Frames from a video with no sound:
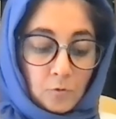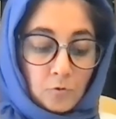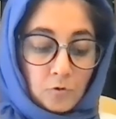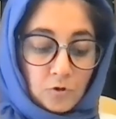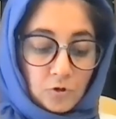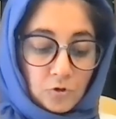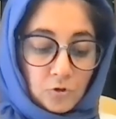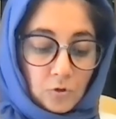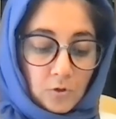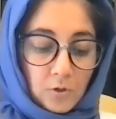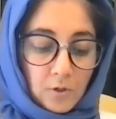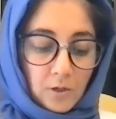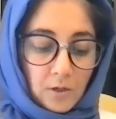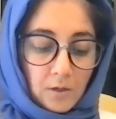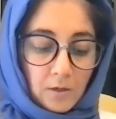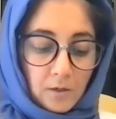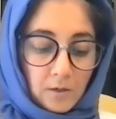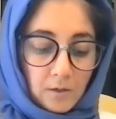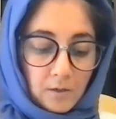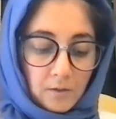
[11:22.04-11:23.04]
shook
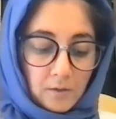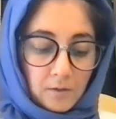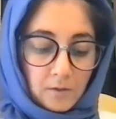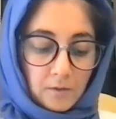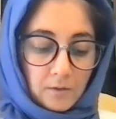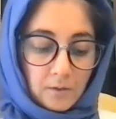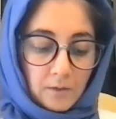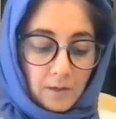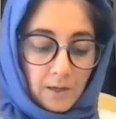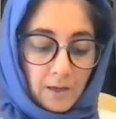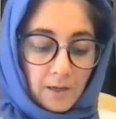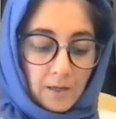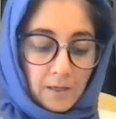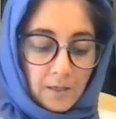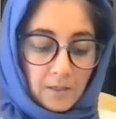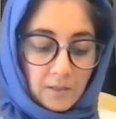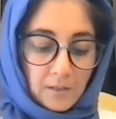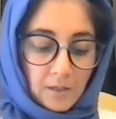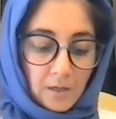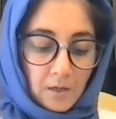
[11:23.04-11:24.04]

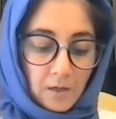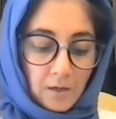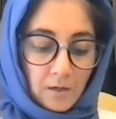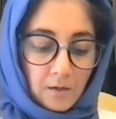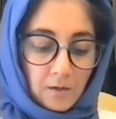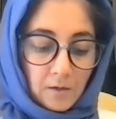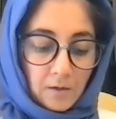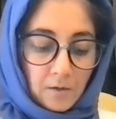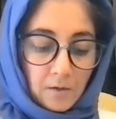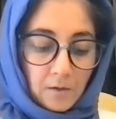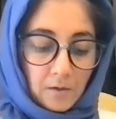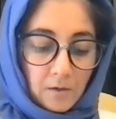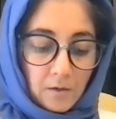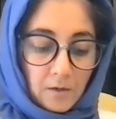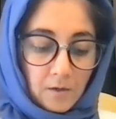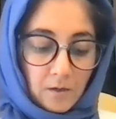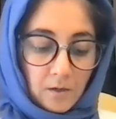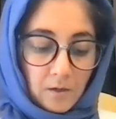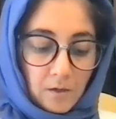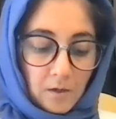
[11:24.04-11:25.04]
and
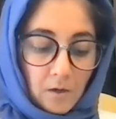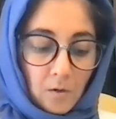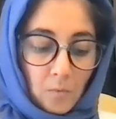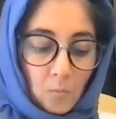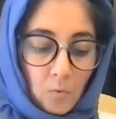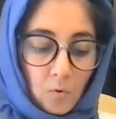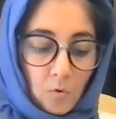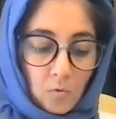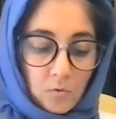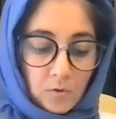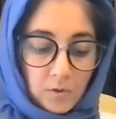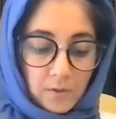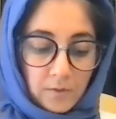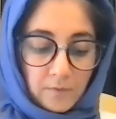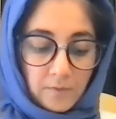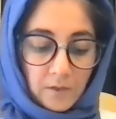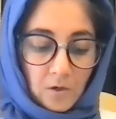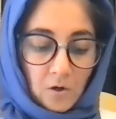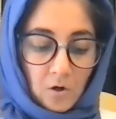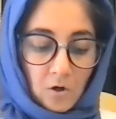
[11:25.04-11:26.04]
awoke
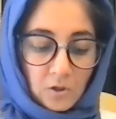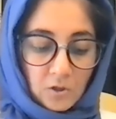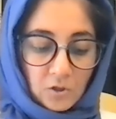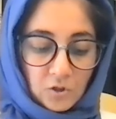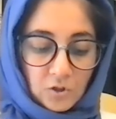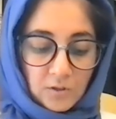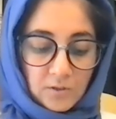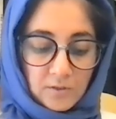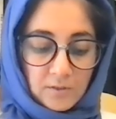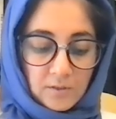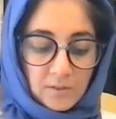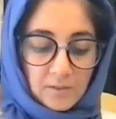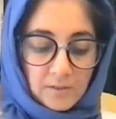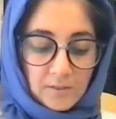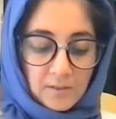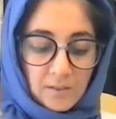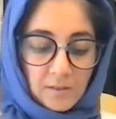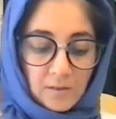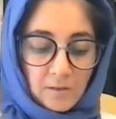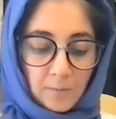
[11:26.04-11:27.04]
the
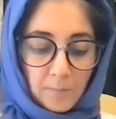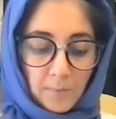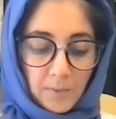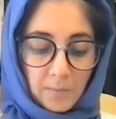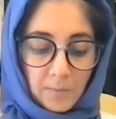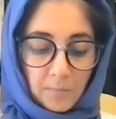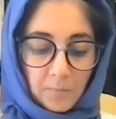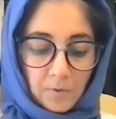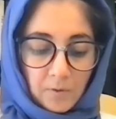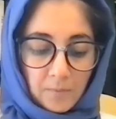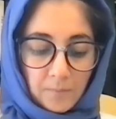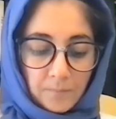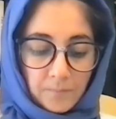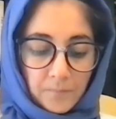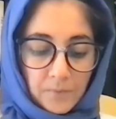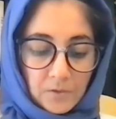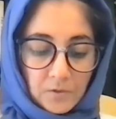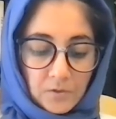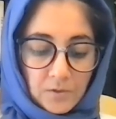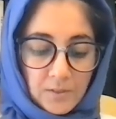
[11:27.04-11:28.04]
consciousness in the people.
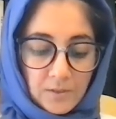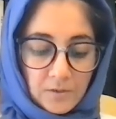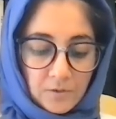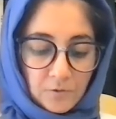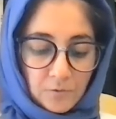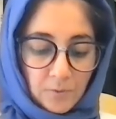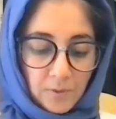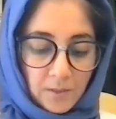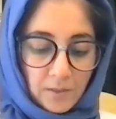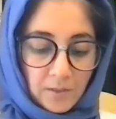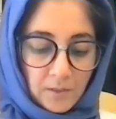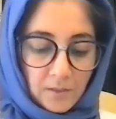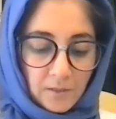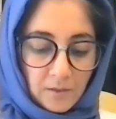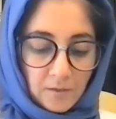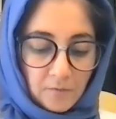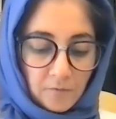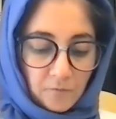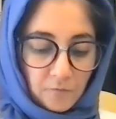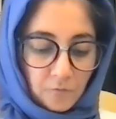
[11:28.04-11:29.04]
She's
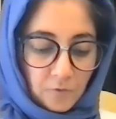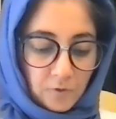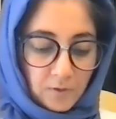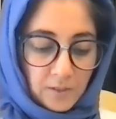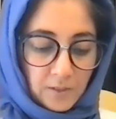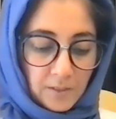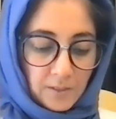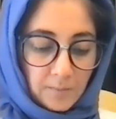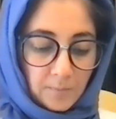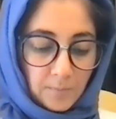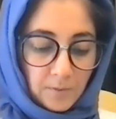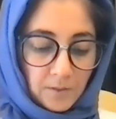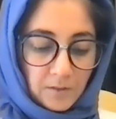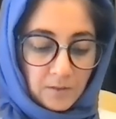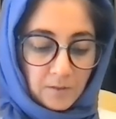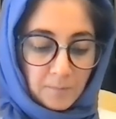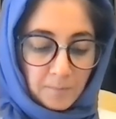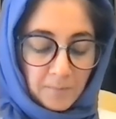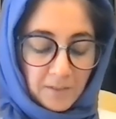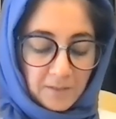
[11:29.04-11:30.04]
credited for keeping
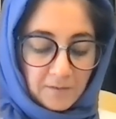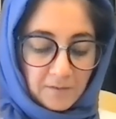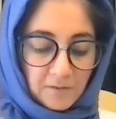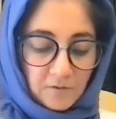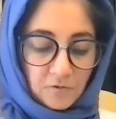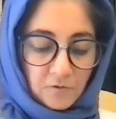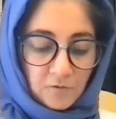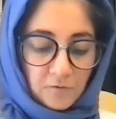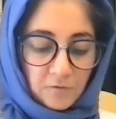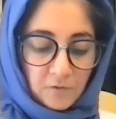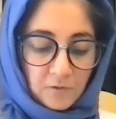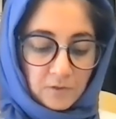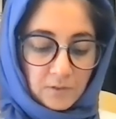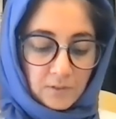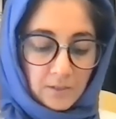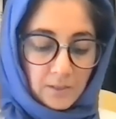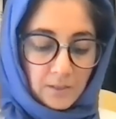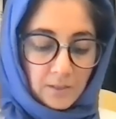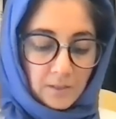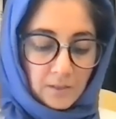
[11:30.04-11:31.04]
the message of
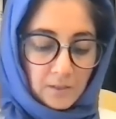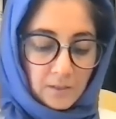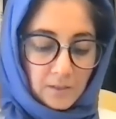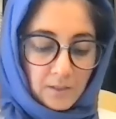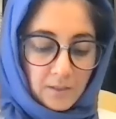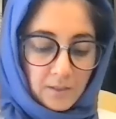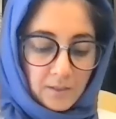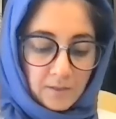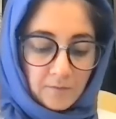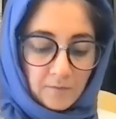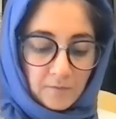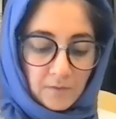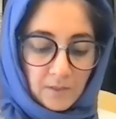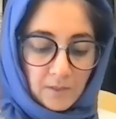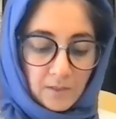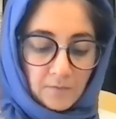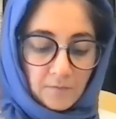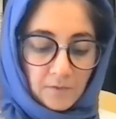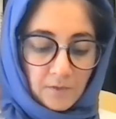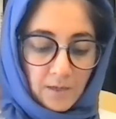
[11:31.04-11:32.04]
Hussein alive
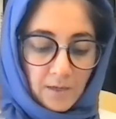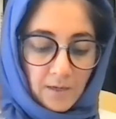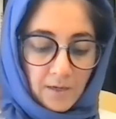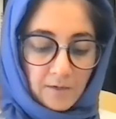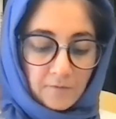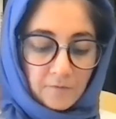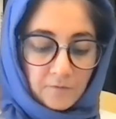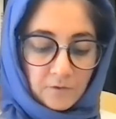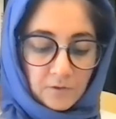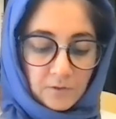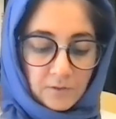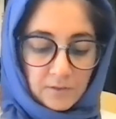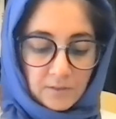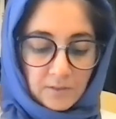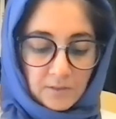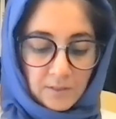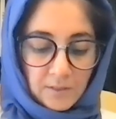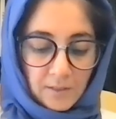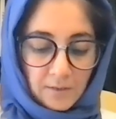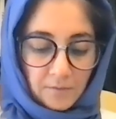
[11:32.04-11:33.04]
even after
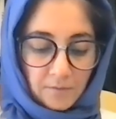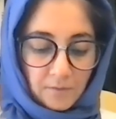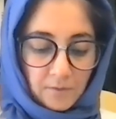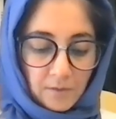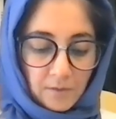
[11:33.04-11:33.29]
his death.